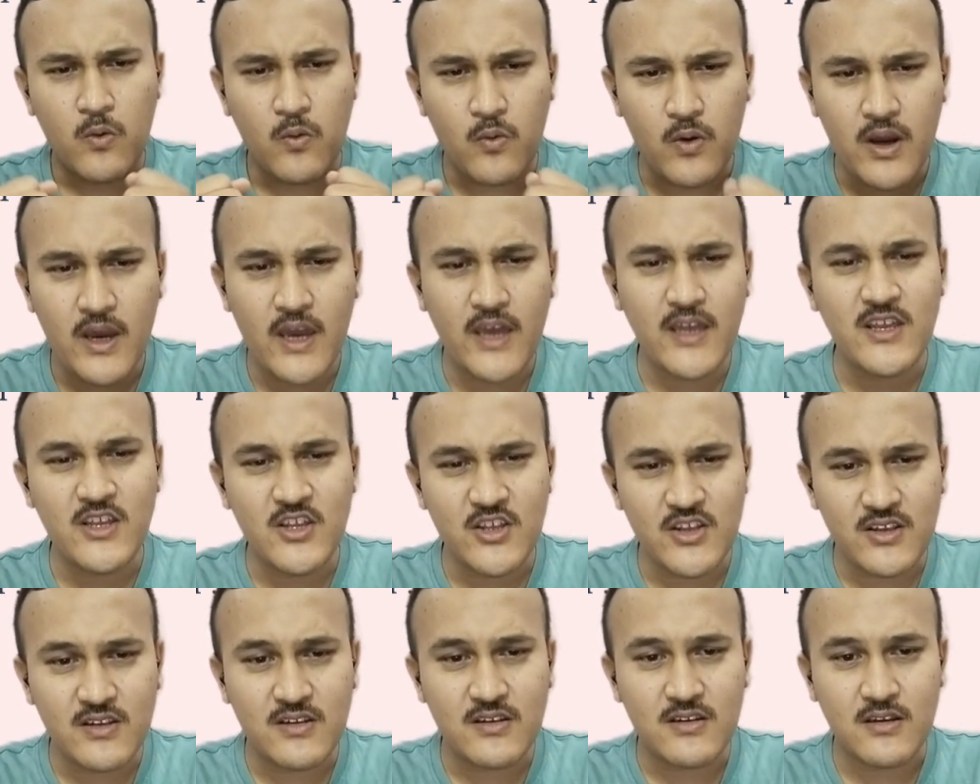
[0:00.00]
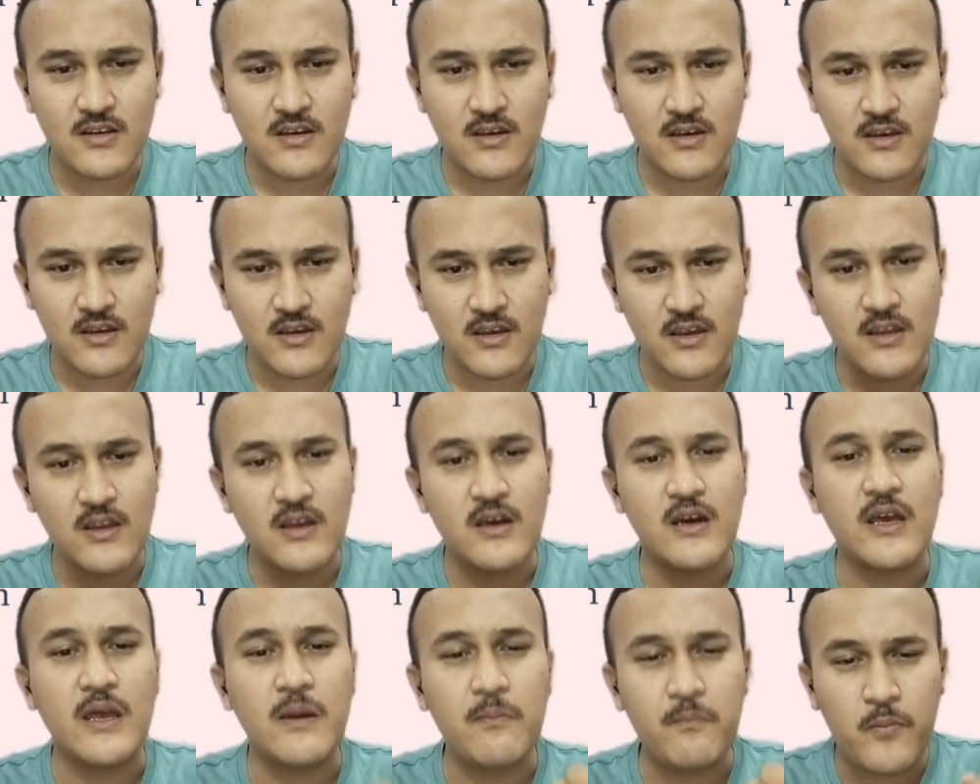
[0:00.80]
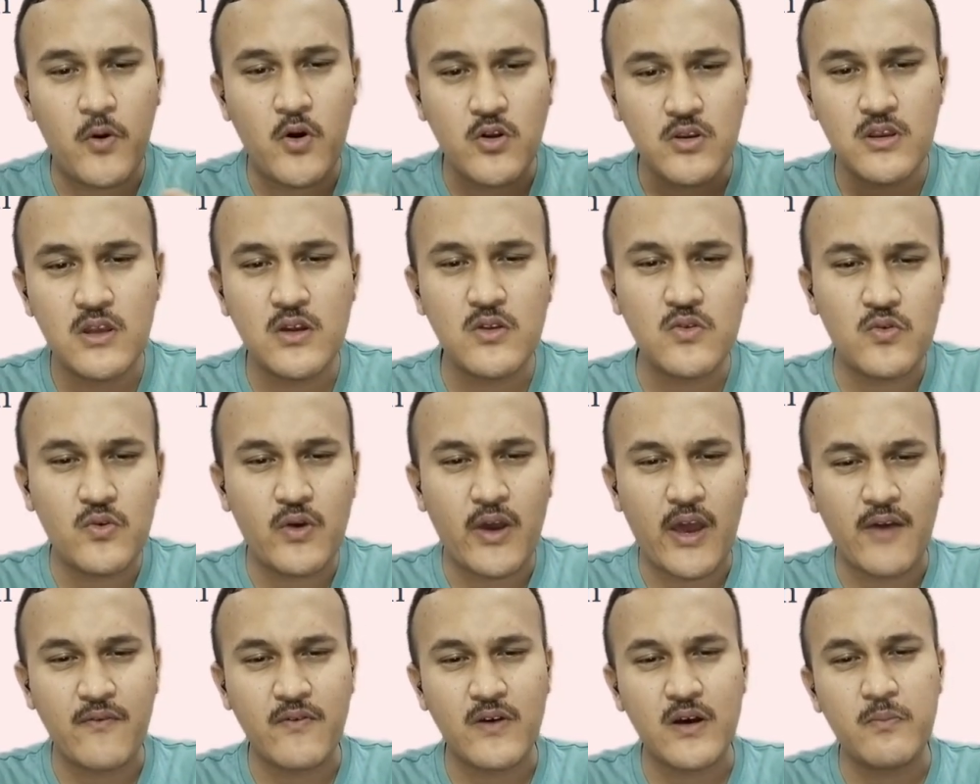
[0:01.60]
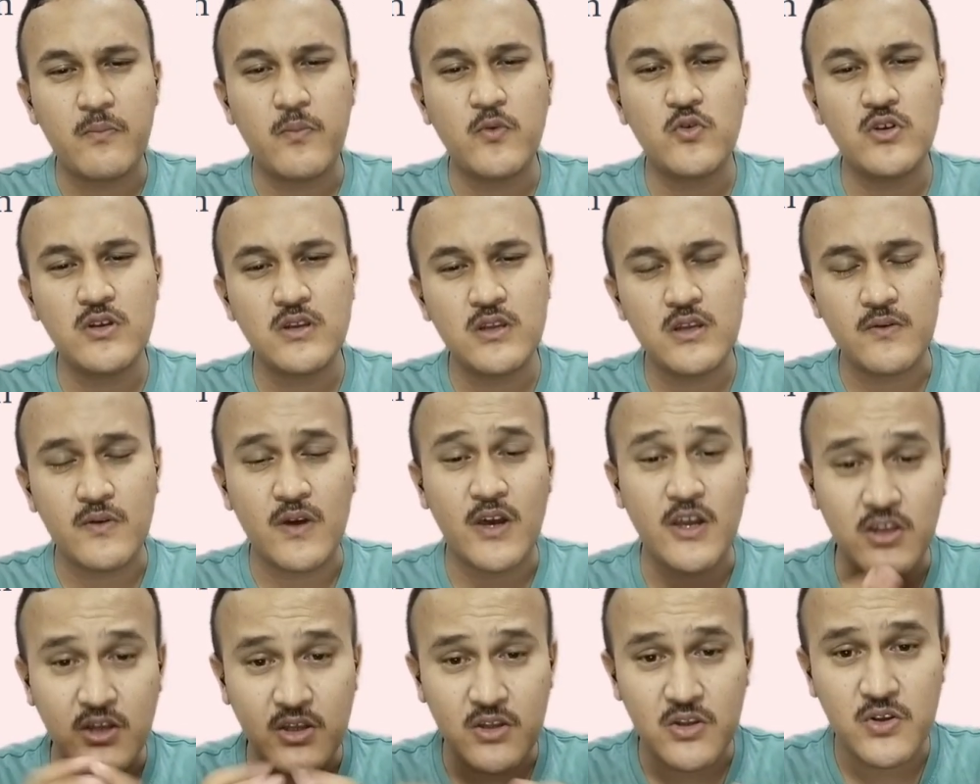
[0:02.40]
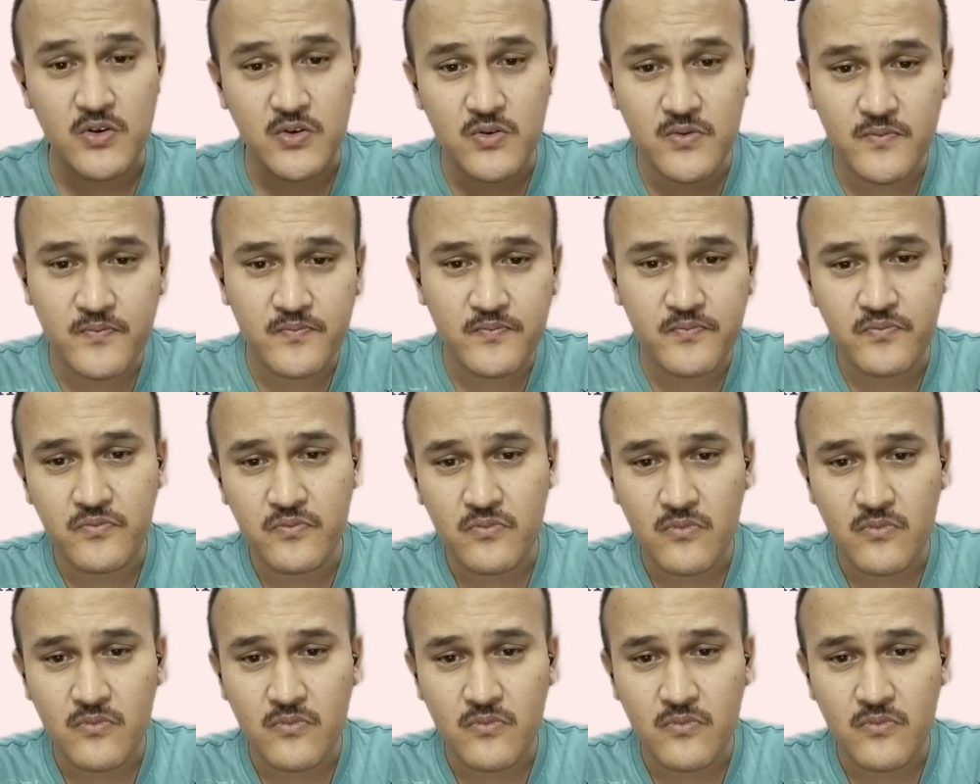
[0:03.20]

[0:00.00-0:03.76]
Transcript: Why is it important to have a positive attitude?